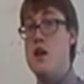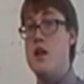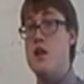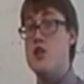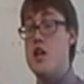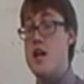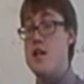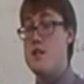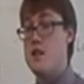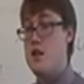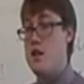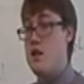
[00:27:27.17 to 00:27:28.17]
and
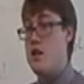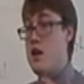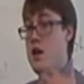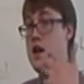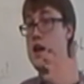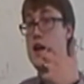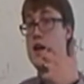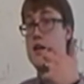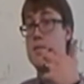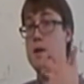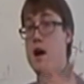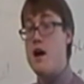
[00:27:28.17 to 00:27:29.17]
chastity
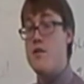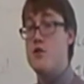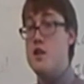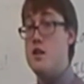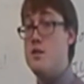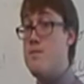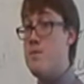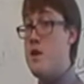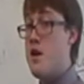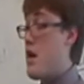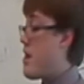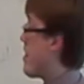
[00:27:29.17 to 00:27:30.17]
and poverty. They